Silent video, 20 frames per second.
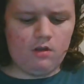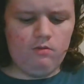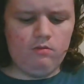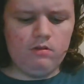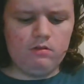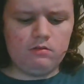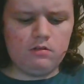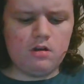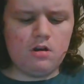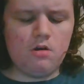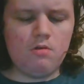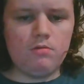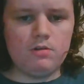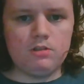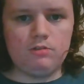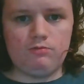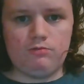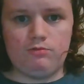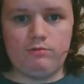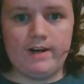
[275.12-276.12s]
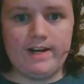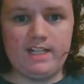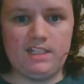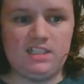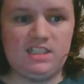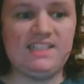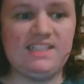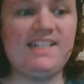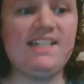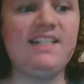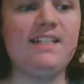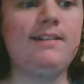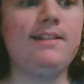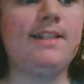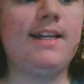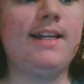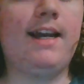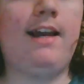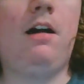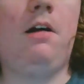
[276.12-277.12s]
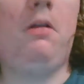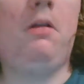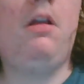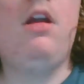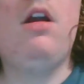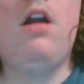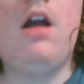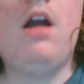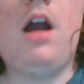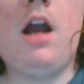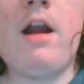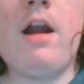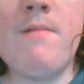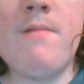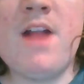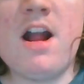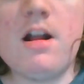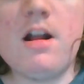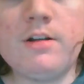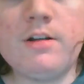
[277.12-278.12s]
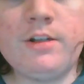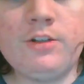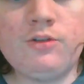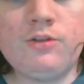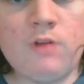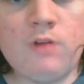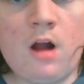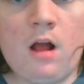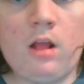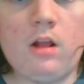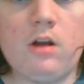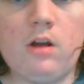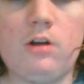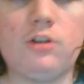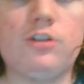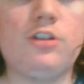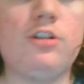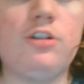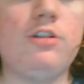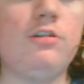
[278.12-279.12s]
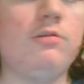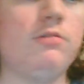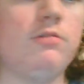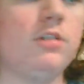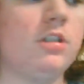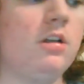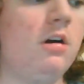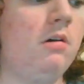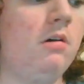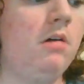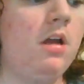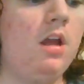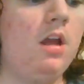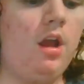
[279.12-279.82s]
will go in great detail. I'm not a good drawer too, so